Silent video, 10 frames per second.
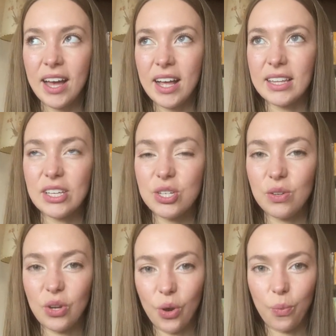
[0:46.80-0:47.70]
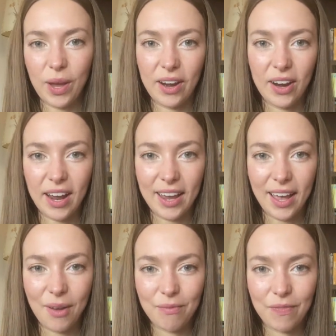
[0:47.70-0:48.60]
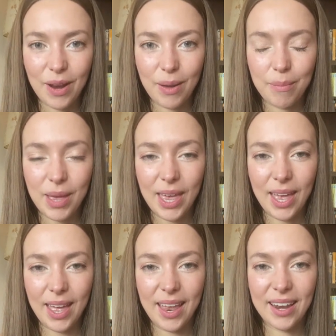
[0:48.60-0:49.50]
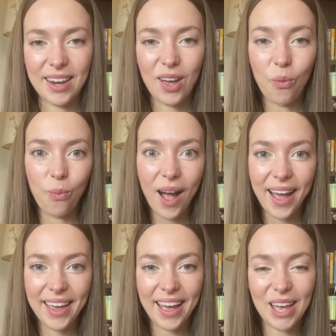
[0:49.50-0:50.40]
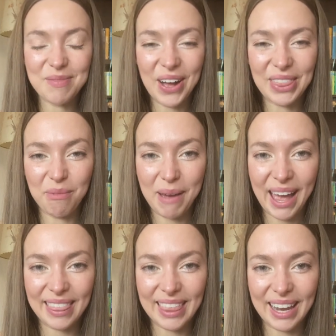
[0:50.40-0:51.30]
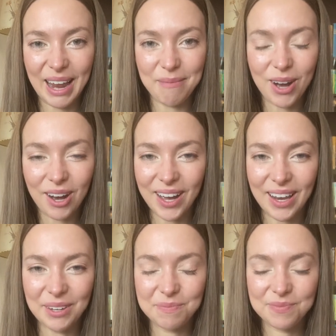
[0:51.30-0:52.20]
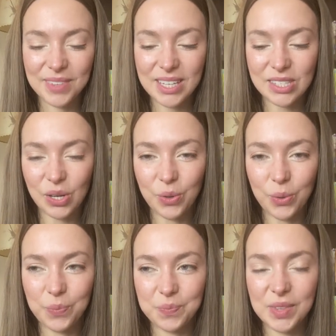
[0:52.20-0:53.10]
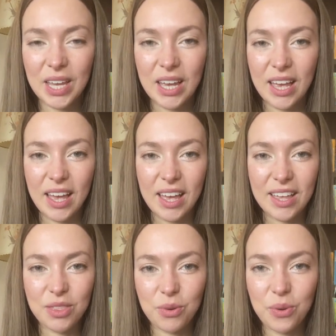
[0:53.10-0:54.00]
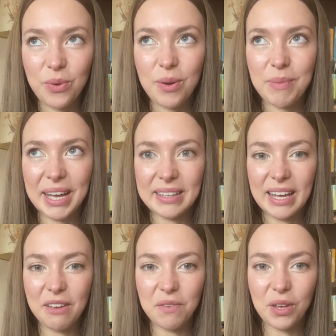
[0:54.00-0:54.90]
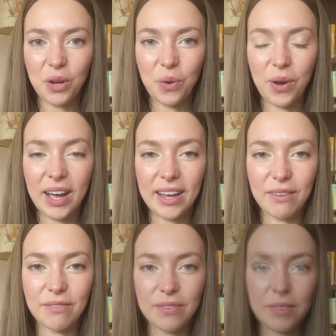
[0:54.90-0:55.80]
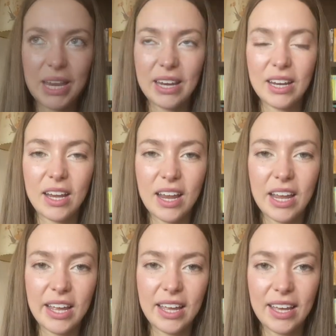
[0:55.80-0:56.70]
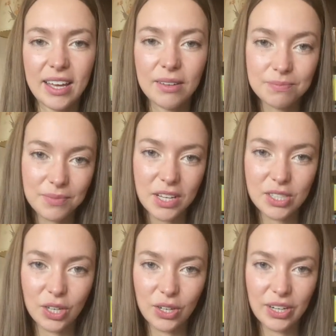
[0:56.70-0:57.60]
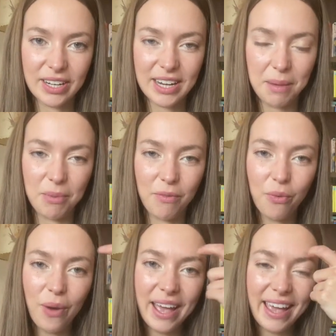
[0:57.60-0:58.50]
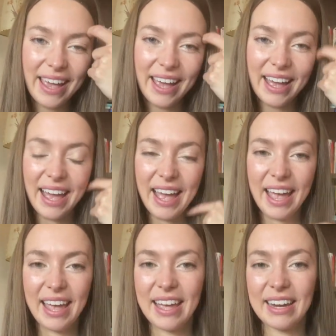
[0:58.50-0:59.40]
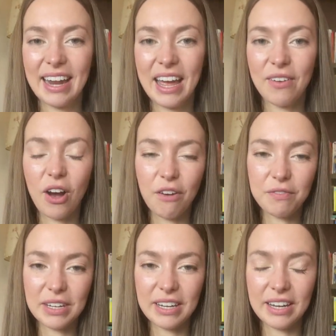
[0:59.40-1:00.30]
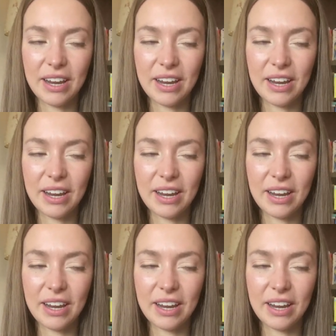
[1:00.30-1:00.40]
let you know where I come from and why I'm on the path that I'm on. So through my life, I've been a certain type of way, and I often